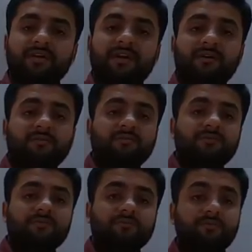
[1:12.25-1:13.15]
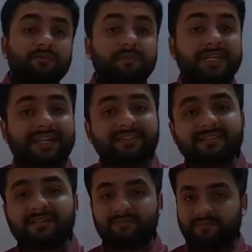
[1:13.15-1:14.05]
Now 10th
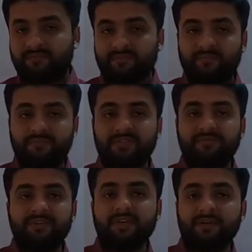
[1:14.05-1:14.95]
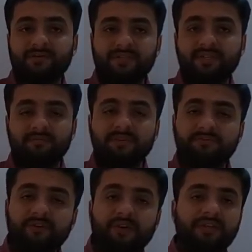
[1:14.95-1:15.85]
sum which we have seen
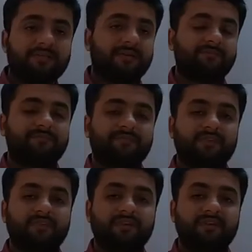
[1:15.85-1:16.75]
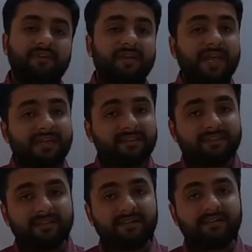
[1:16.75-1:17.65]
before exam and
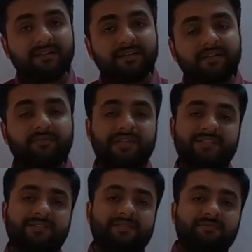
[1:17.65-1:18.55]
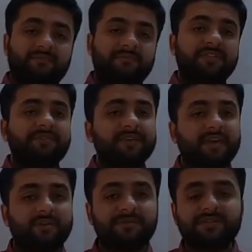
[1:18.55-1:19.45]
the 12th sum which we
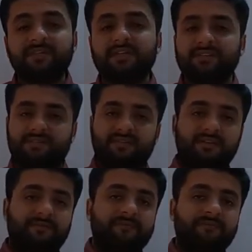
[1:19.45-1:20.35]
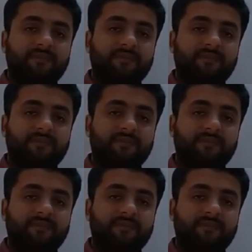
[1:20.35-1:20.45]
have seen yesterday,